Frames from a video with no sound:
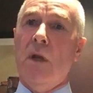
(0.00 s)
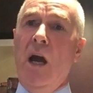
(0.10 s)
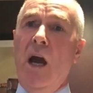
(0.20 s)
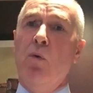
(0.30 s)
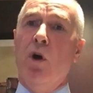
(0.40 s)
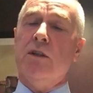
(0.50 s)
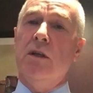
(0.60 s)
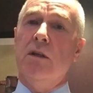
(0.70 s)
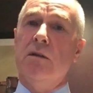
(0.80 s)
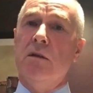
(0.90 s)
I
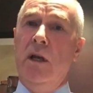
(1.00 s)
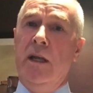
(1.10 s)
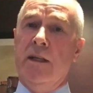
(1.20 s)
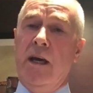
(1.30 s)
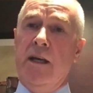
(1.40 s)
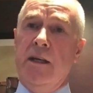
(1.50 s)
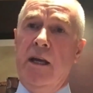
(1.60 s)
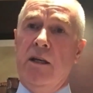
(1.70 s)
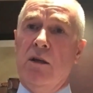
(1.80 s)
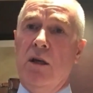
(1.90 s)
worked late that
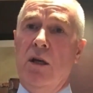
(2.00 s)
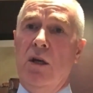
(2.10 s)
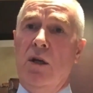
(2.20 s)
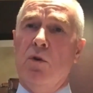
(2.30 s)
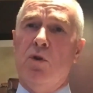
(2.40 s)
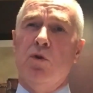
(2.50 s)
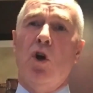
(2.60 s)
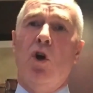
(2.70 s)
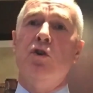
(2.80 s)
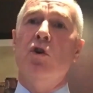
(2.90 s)
night, which was
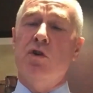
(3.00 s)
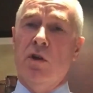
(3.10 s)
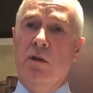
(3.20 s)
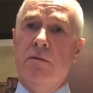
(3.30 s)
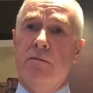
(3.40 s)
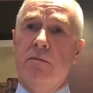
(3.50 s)
unusual.